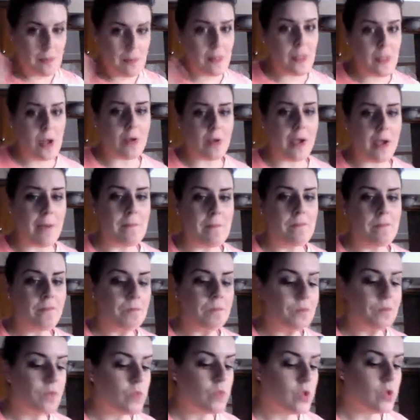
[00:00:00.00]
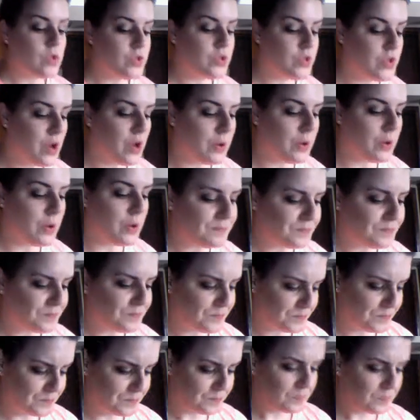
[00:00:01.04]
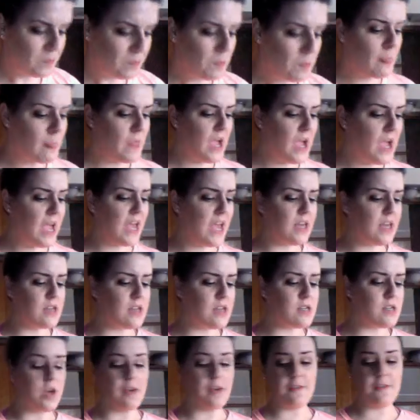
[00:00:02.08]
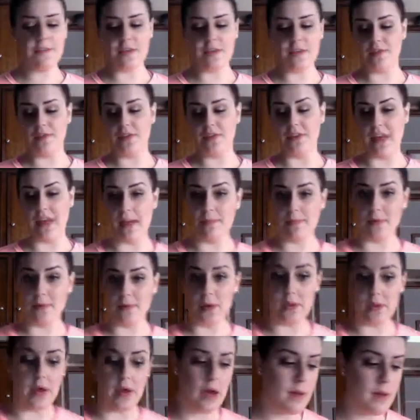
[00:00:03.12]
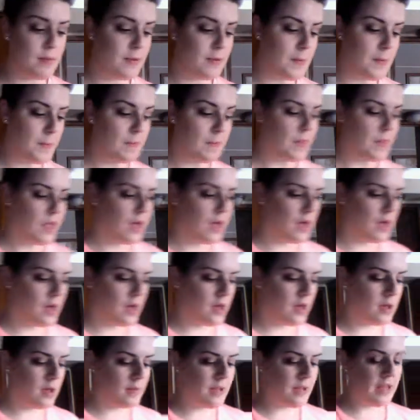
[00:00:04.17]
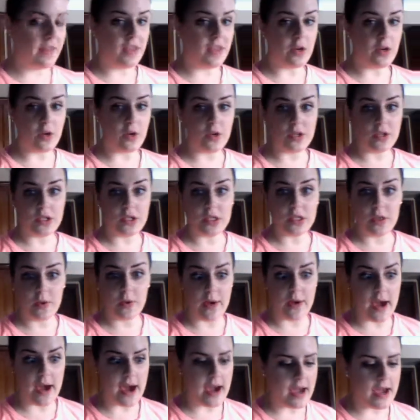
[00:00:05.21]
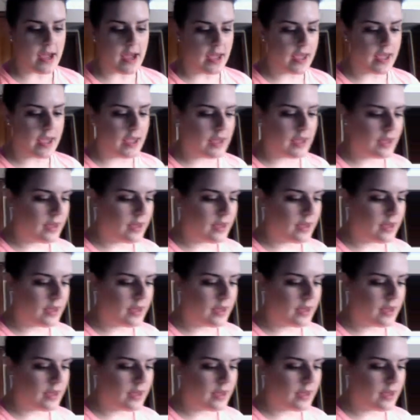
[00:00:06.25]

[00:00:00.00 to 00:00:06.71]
Okay, so I had enough to fill that bowl up. And then also I